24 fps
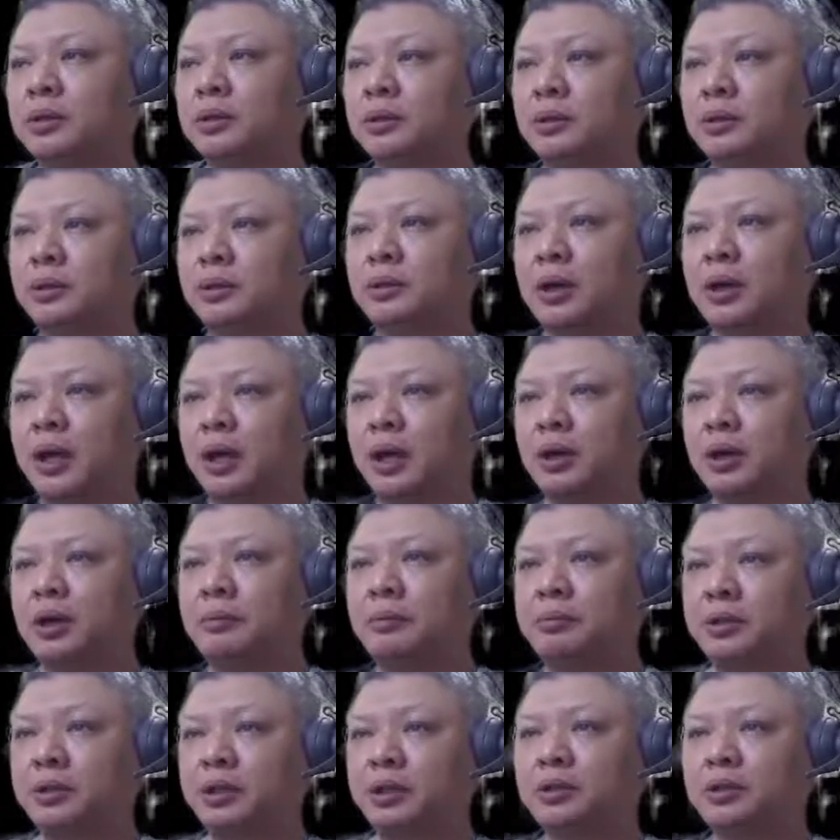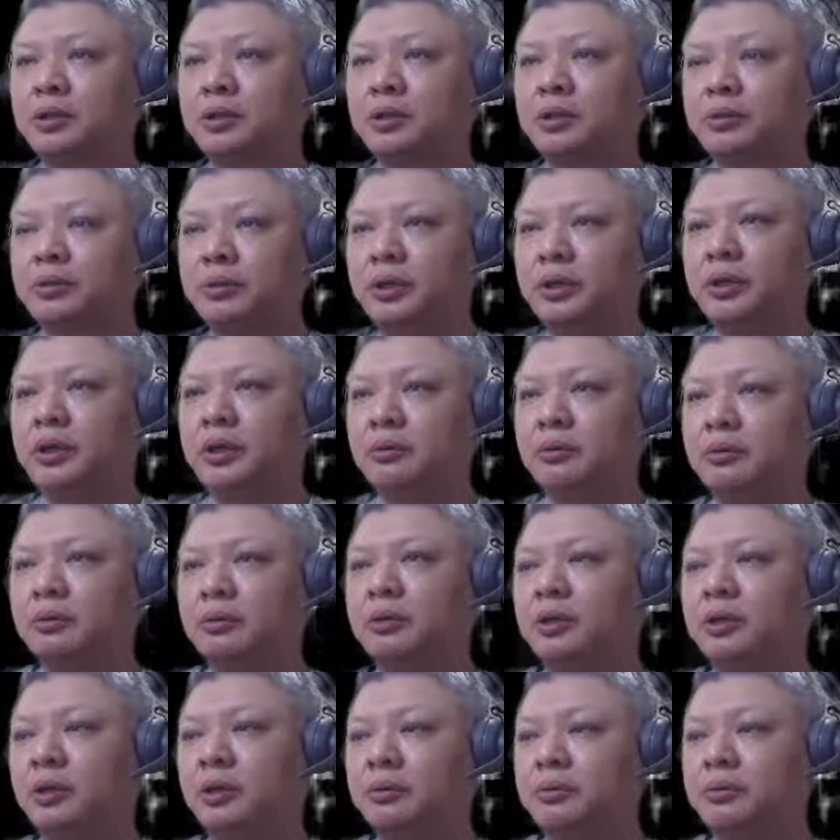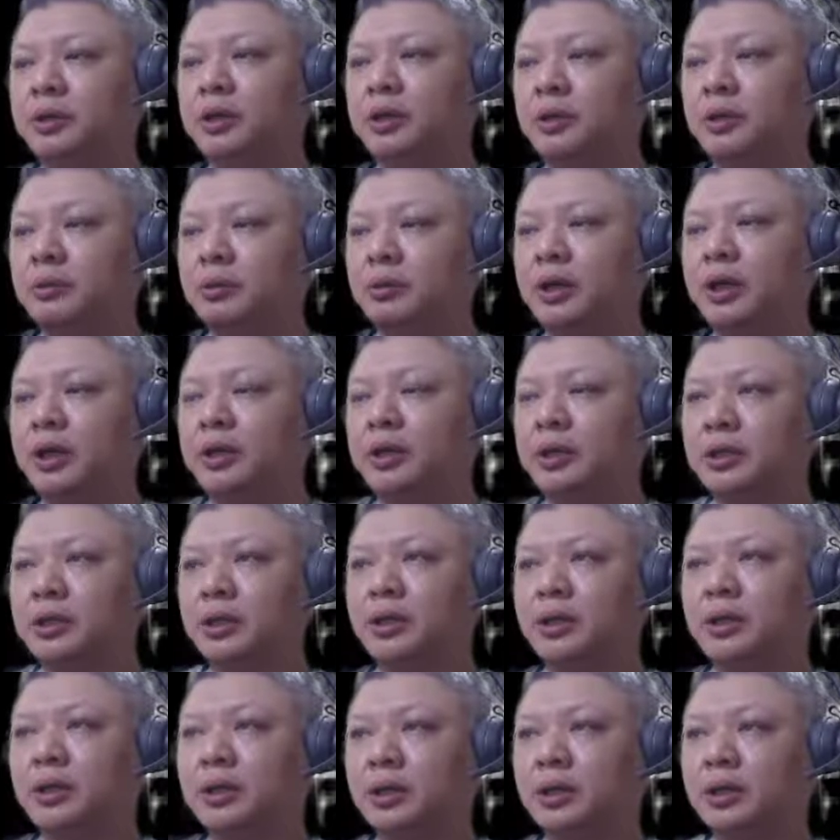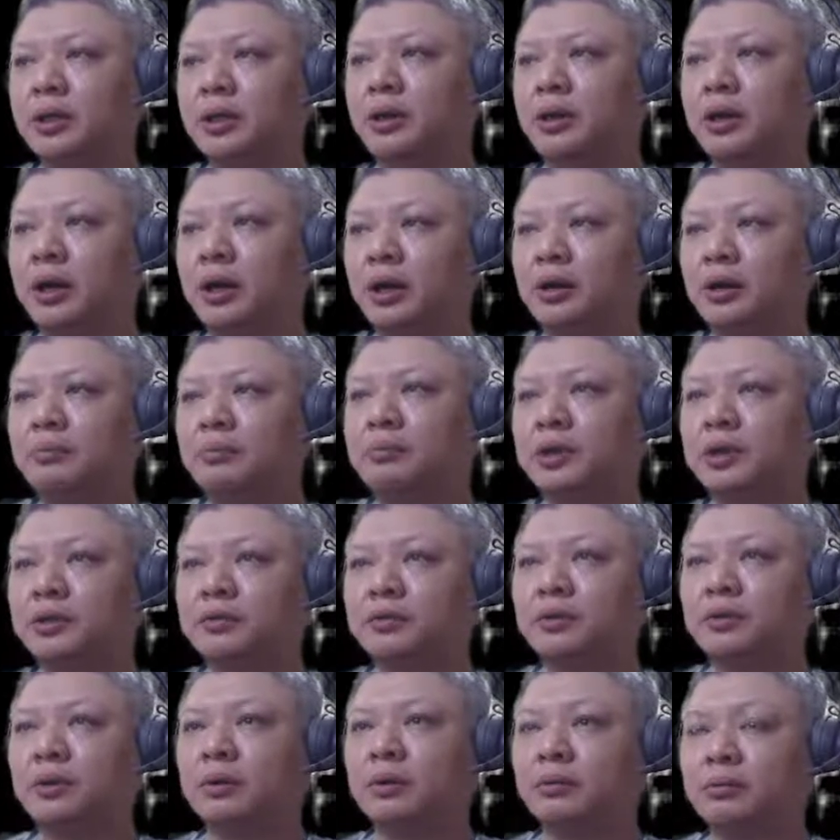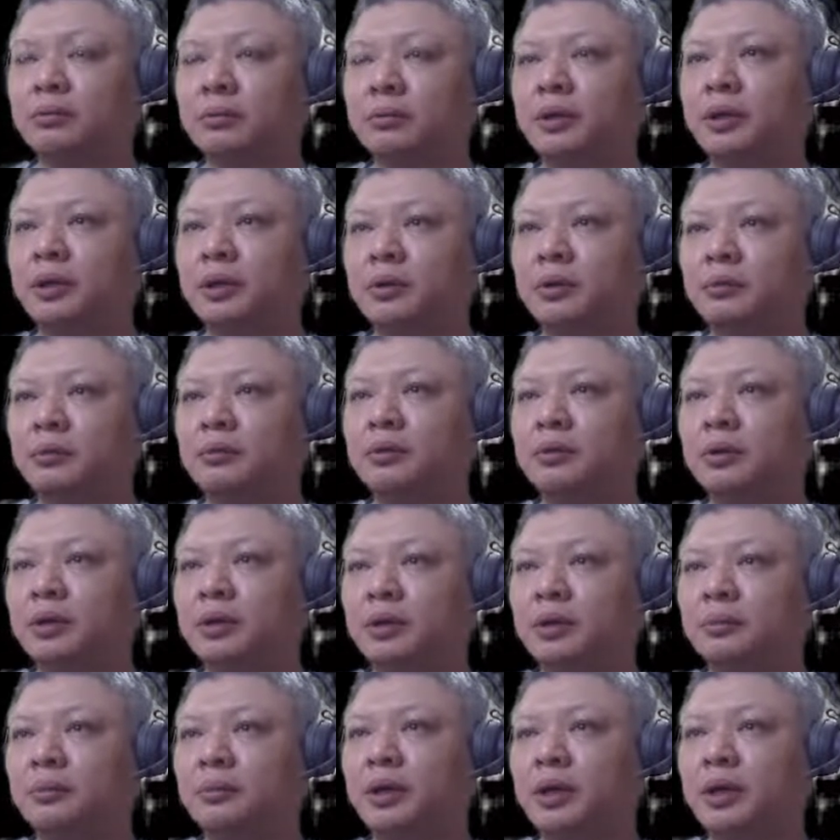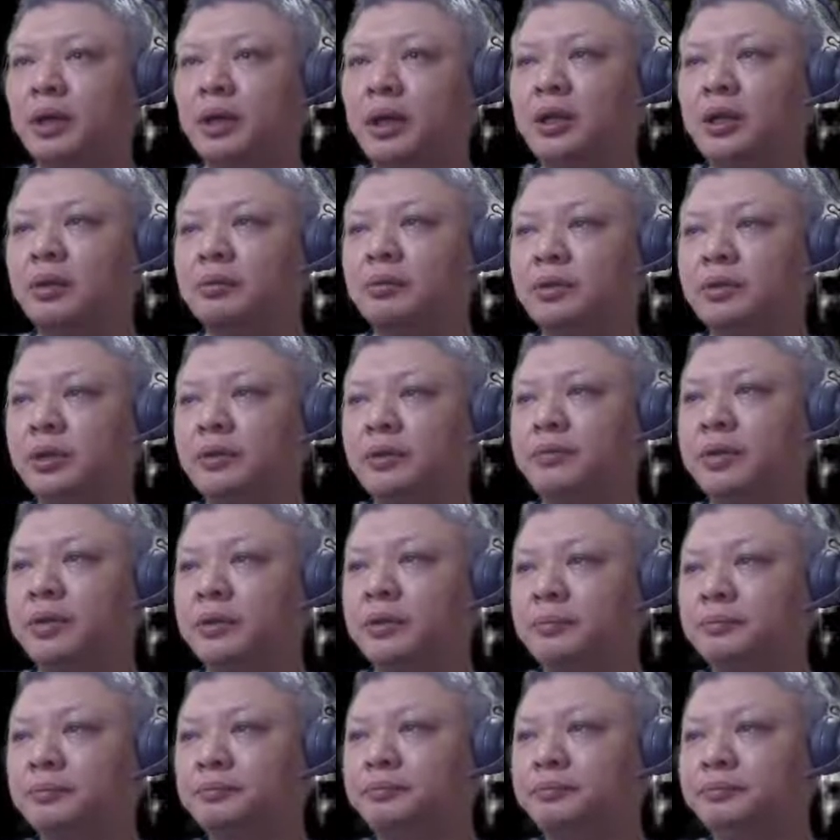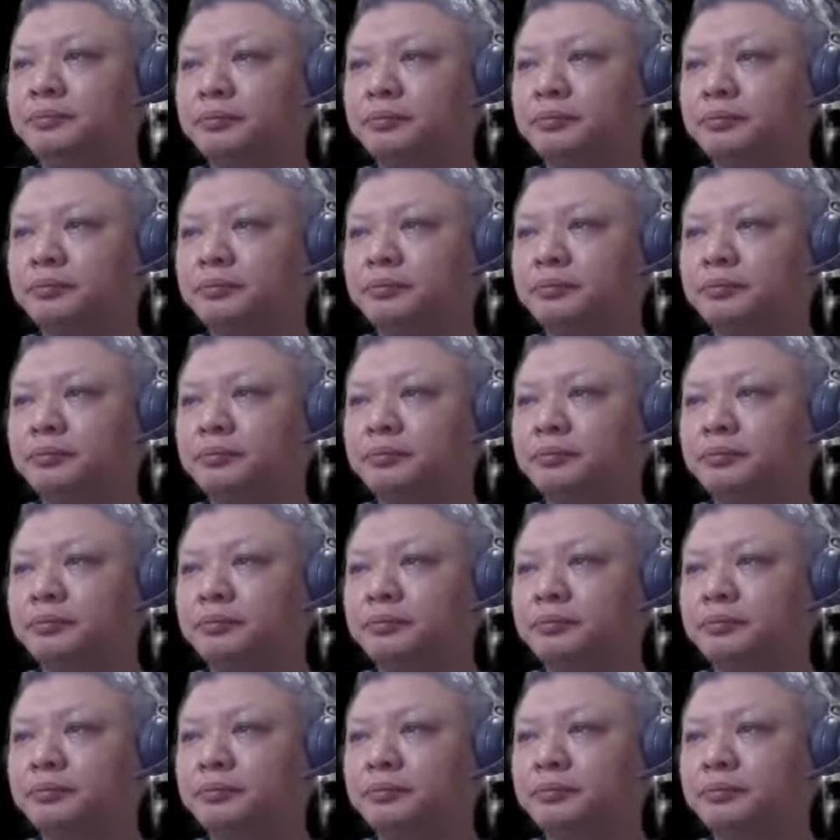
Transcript: So r8 plus 3 would not be a good idea. Now r8 plus 4 would be the main line that was given.